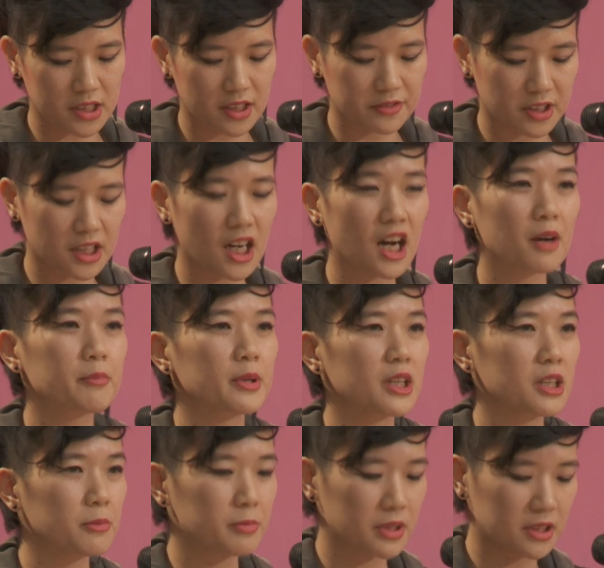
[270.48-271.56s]
of a
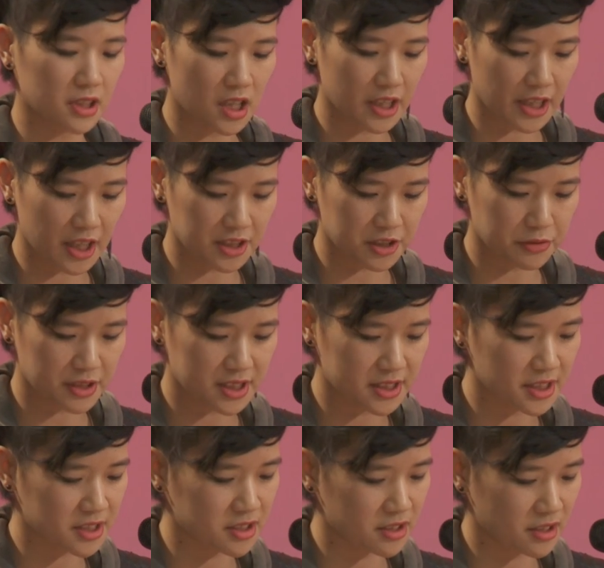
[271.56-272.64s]
copy belonging to a
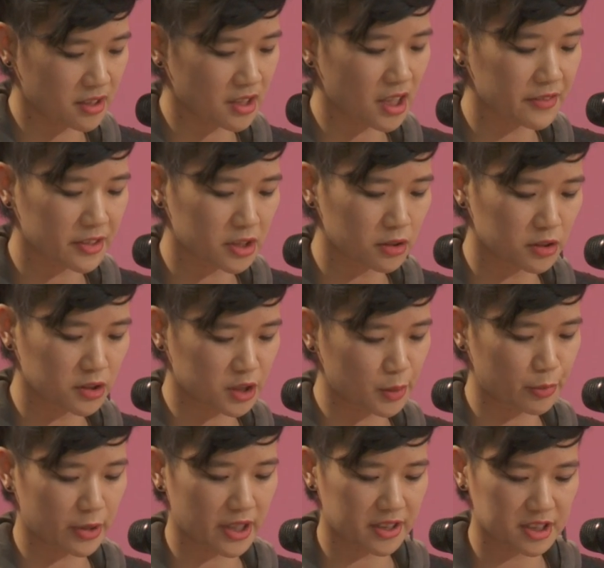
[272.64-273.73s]
sister of an older
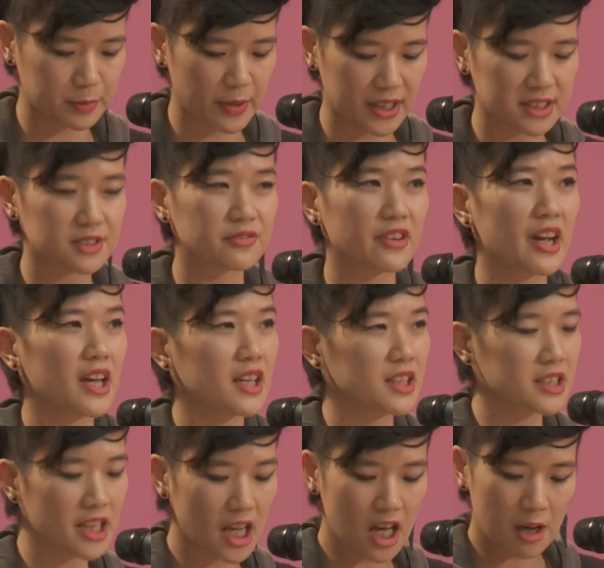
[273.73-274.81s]
brother's best friend